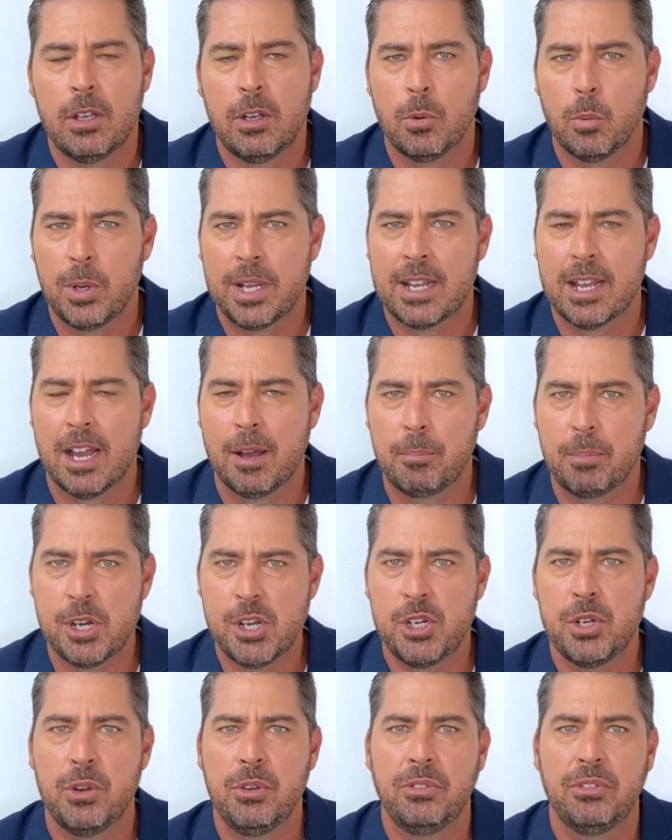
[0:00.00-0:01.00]
We can't
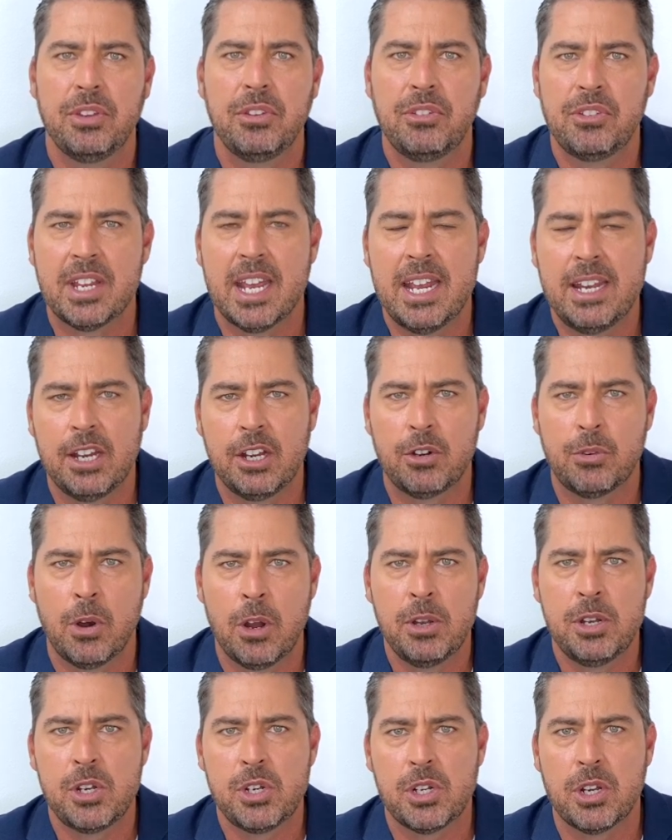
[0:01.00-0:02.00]
produce, sustain, and grow
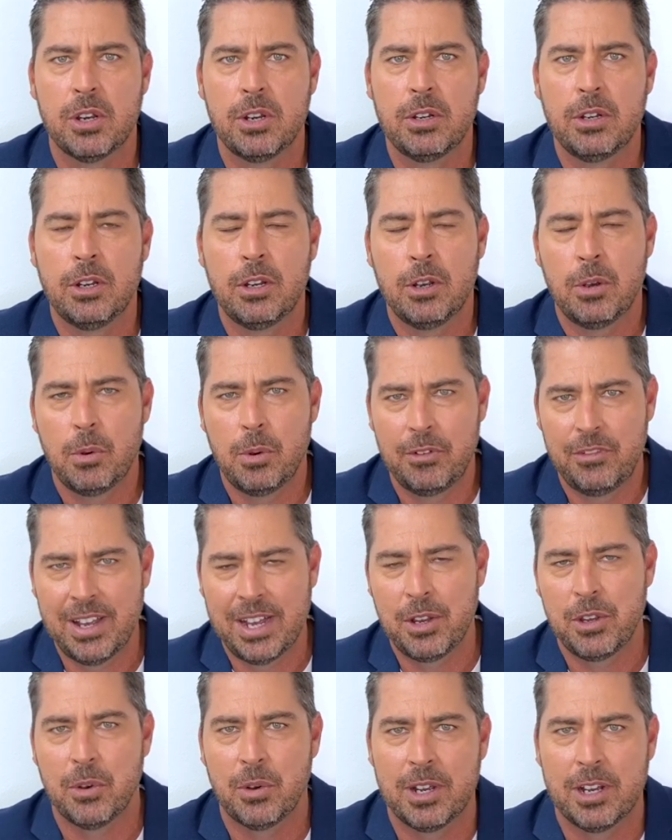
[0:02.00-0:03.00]
this show
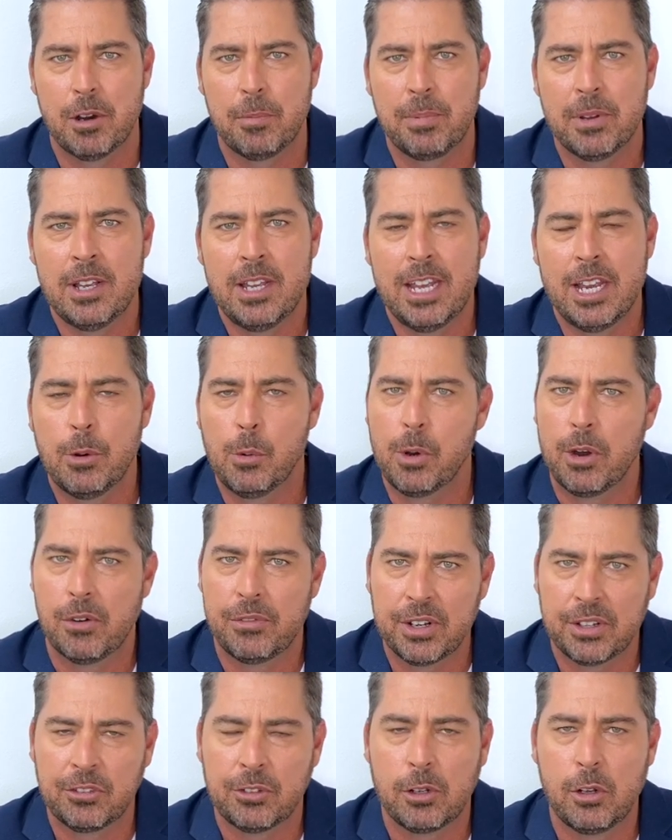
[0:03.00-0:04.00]
without your help, and we offer
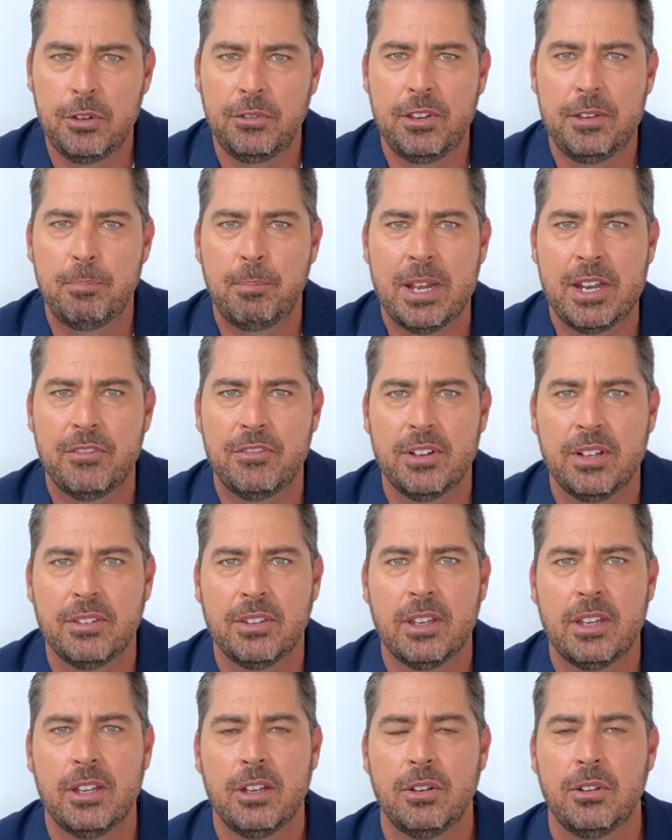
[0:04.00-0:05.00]
exclusive benefits
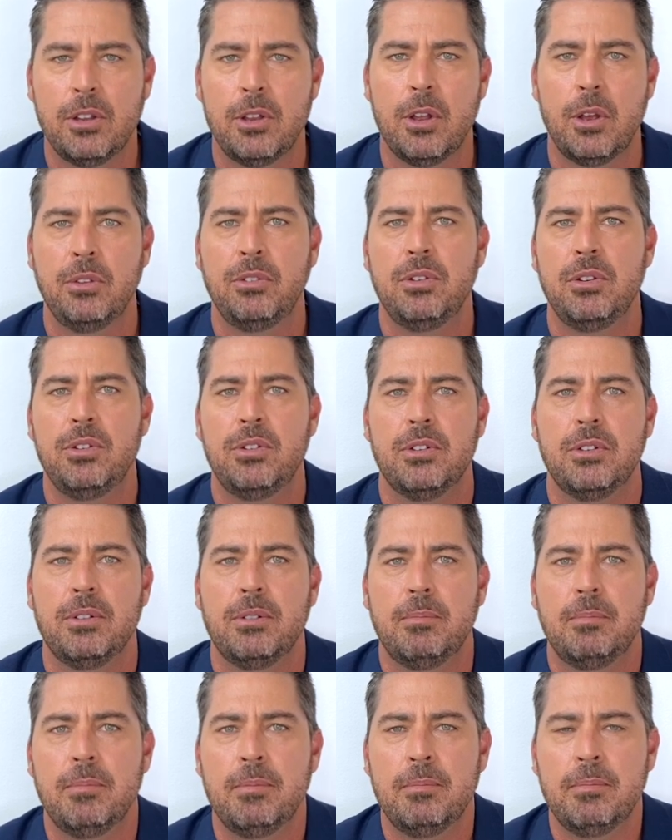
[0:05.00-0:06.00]
to those who do.
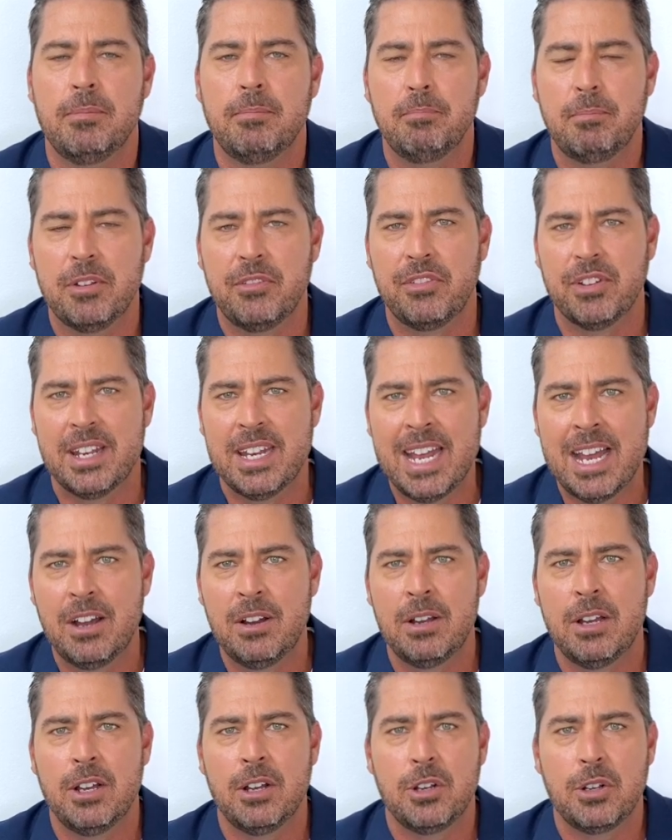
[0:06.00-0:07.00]
But for
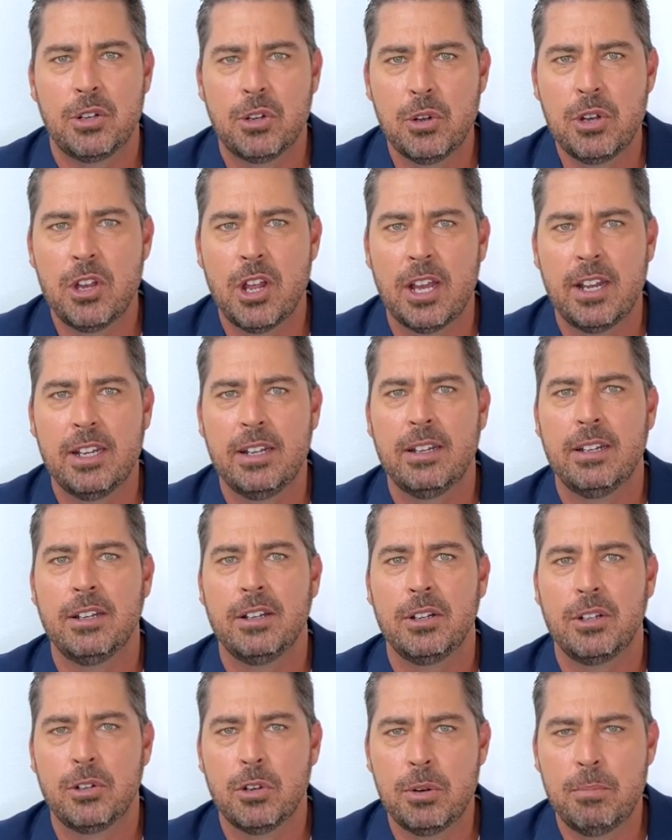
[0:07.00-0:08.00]
now, good night,
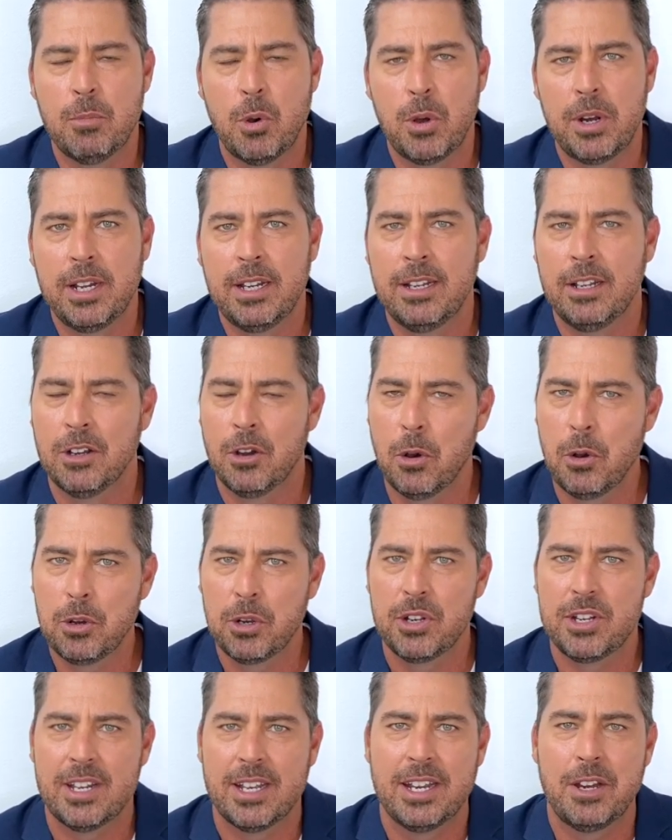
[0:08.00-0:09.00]
good morning, or
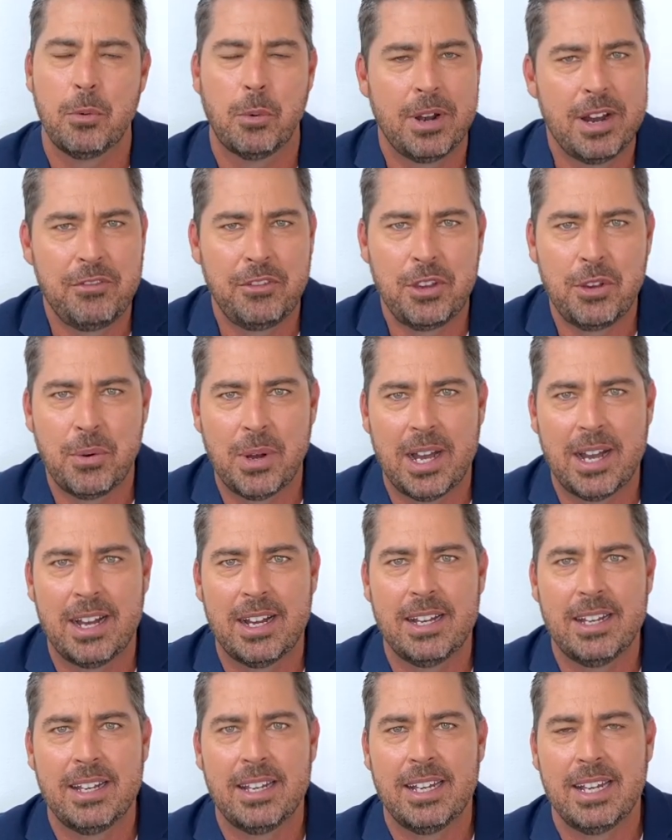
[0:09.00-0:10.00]
good day, wherever you
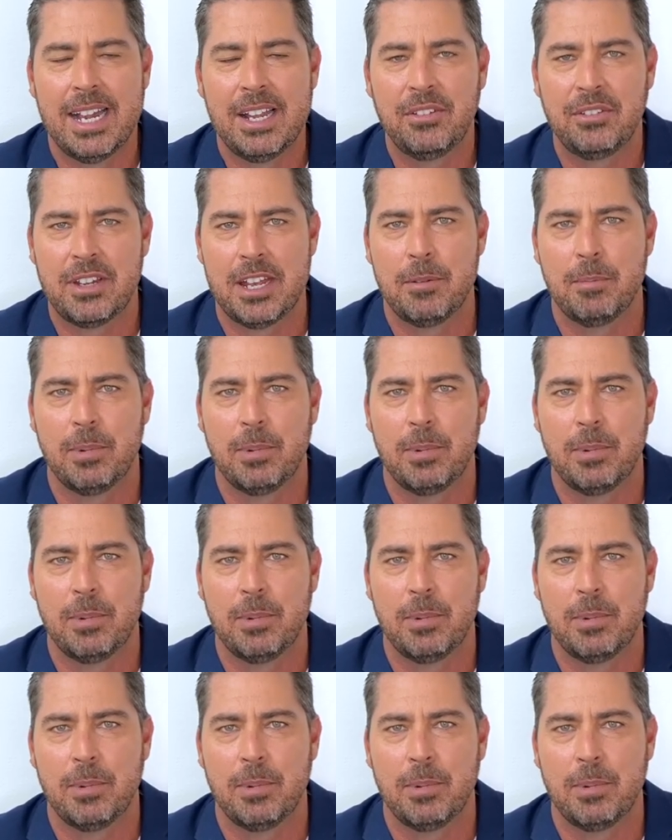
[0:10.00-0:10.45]
are, and stay